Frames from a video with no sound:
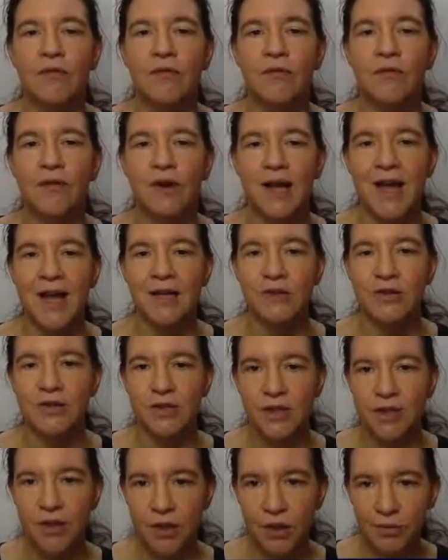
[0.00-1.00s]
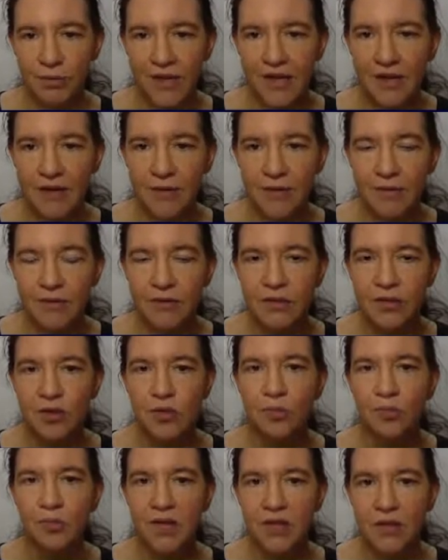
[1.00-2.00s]
for characteristic 3,
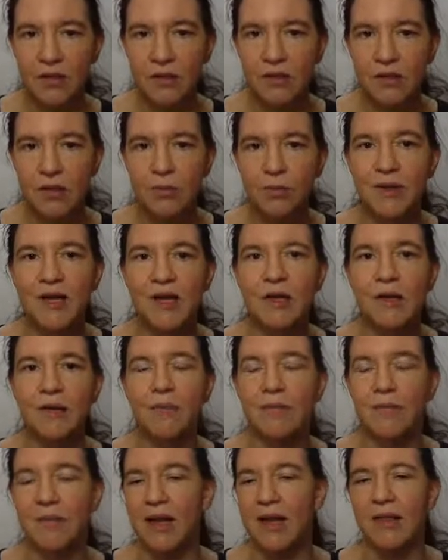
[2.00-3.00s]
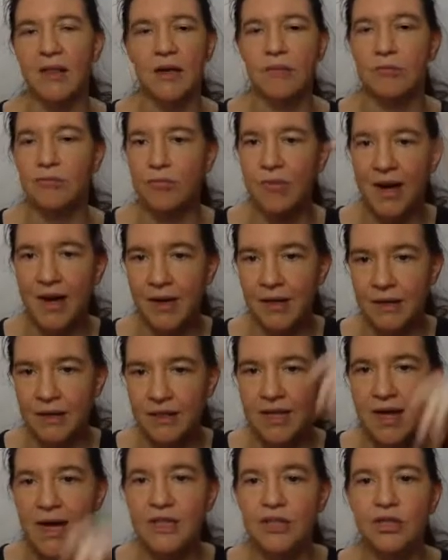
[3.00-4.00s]
so PS3 and then R is
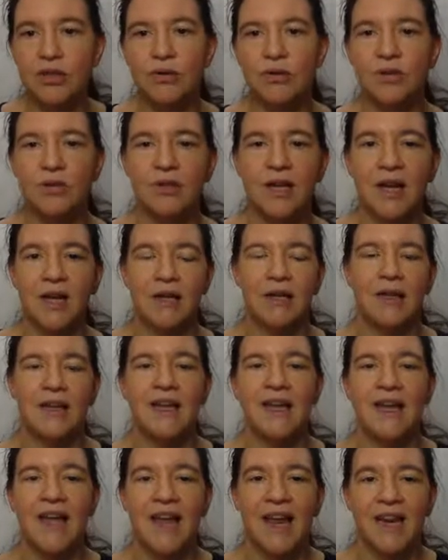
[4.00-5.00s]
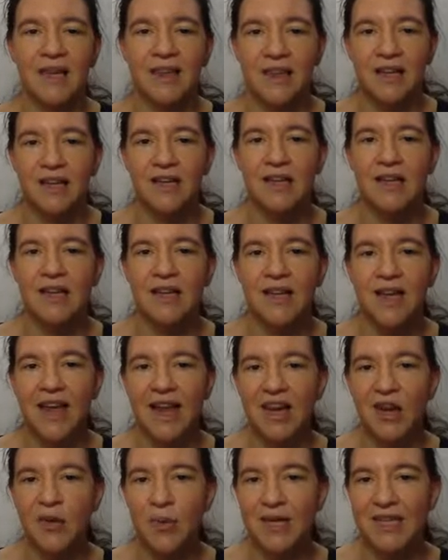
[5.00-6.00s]
large in order to get anything
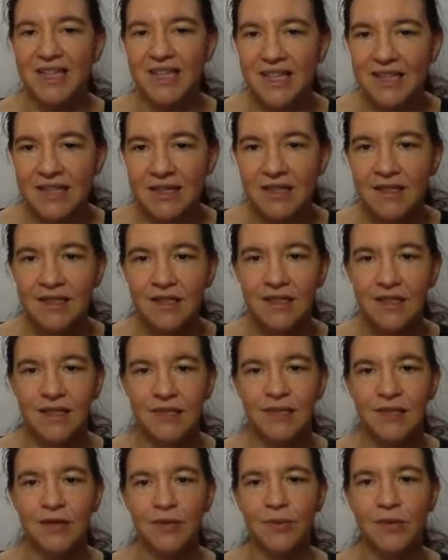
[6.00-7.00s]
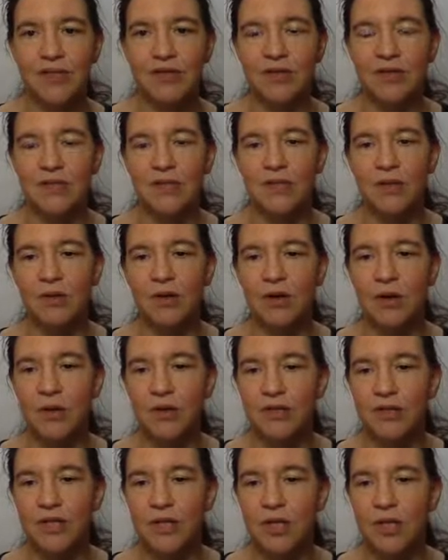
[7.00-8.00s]
anywhere decent uh, with discrete
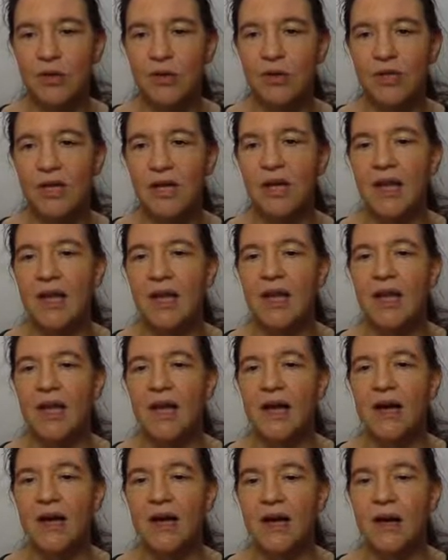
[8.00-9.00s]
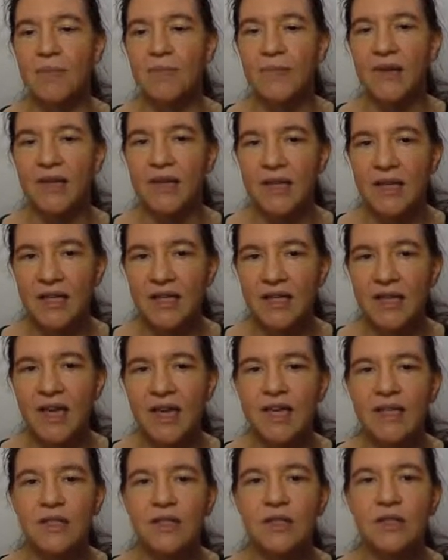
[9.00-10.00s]
log security, um, in that
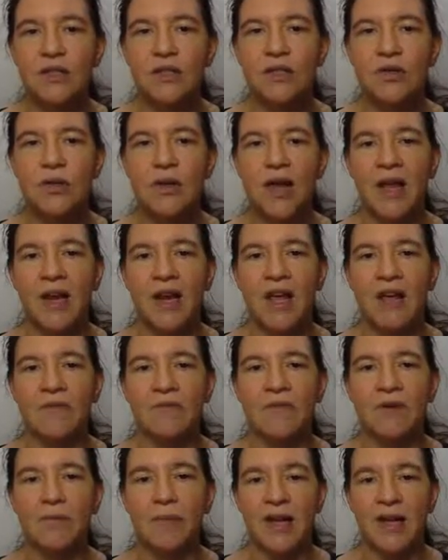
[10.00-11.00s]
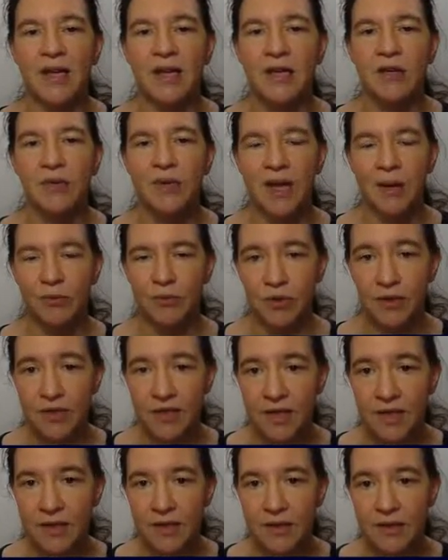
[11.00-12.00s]
case you can have embedding degree up to
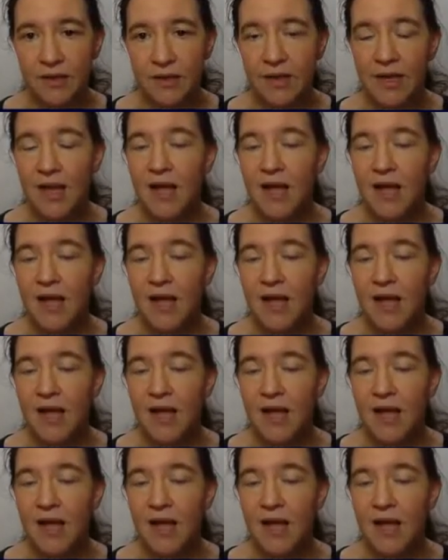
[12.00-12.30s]
6,